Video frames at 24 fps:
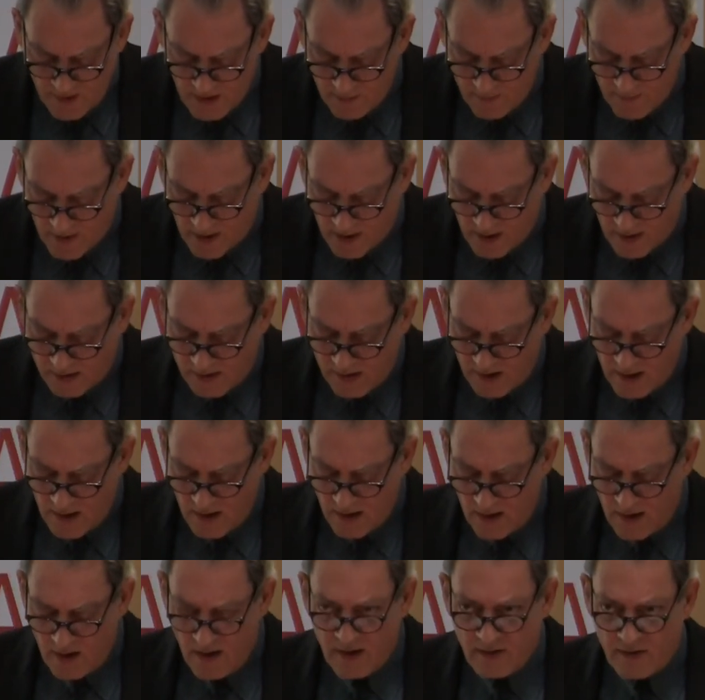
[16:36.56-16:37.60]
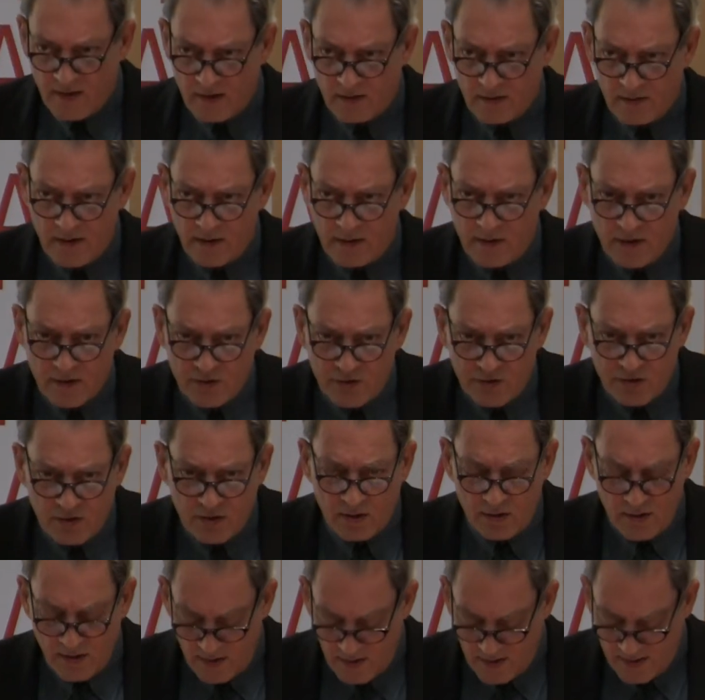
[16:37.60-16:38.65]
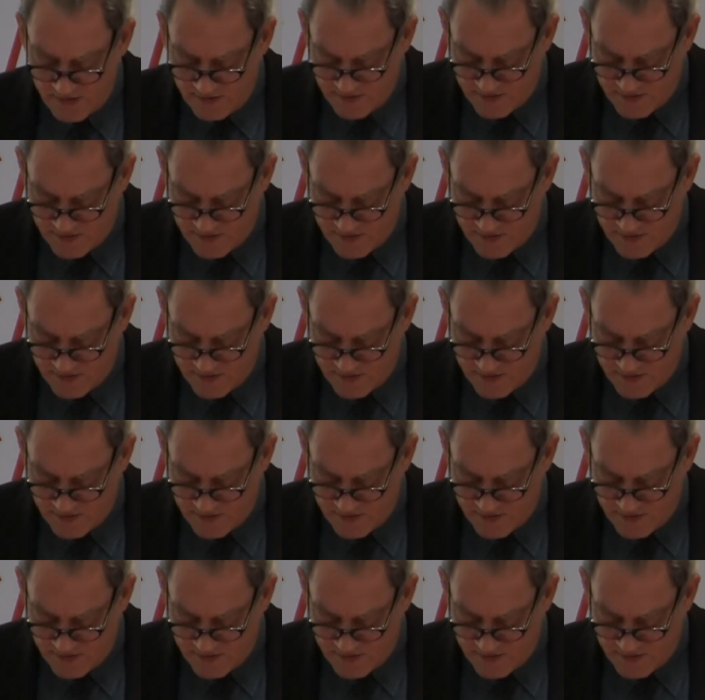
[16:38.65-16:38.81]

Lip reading: in America that literature is